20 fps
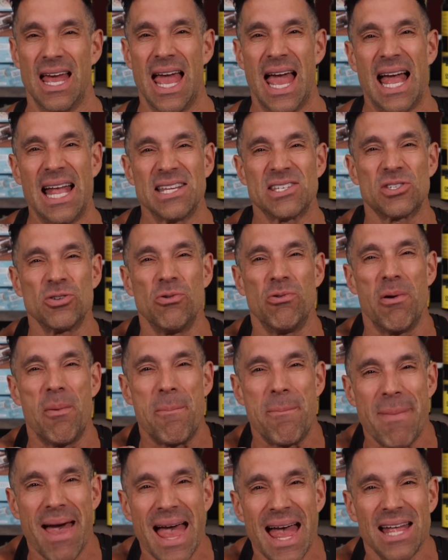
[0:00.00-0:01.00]
And so
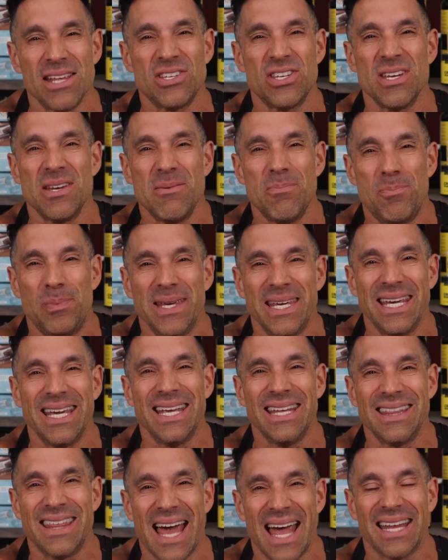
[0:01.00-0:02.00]
imagine
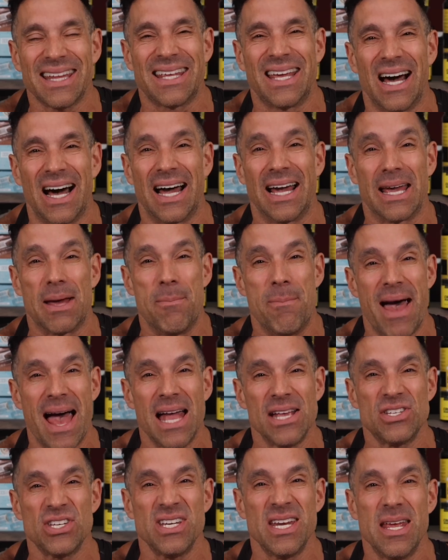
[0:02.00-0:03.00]
being that guy.
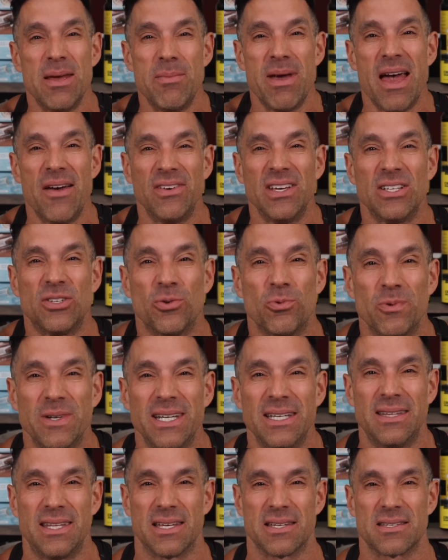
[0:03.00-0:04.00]
Imagine him having to
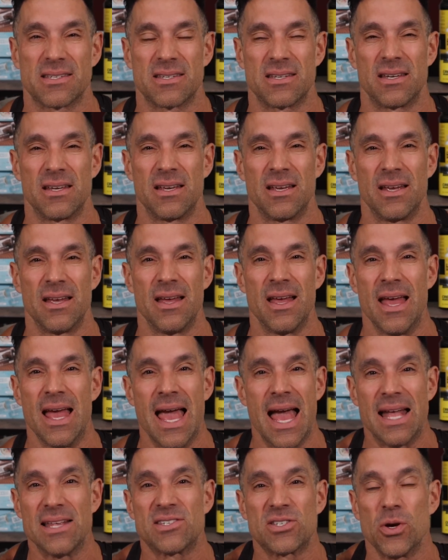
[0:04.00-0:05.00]
read this.
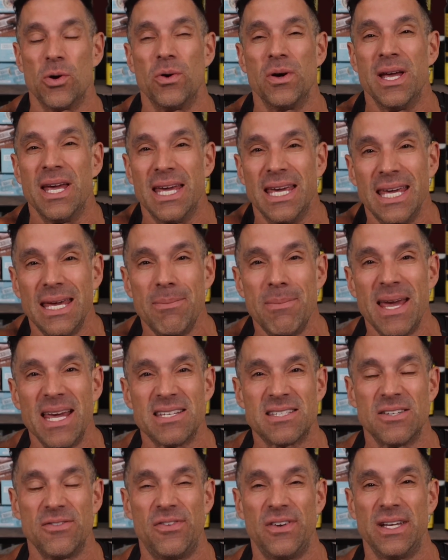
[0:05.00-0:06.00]
And so he
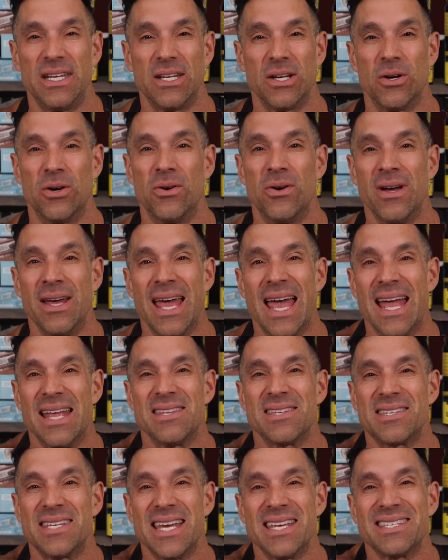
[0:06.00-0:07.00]
makes a video
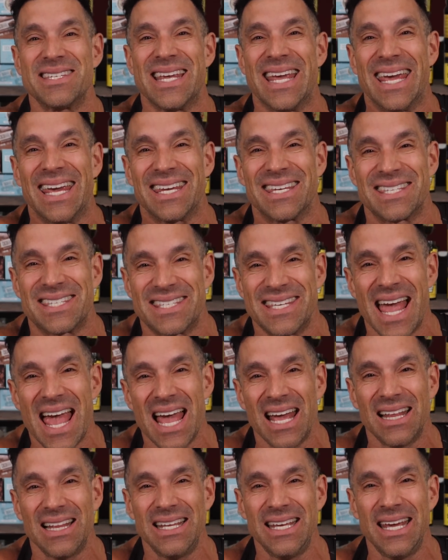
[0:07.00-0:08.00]
and says
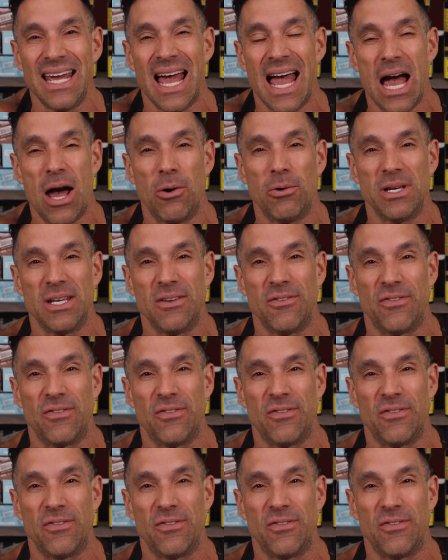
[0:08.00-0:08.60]
exactly how he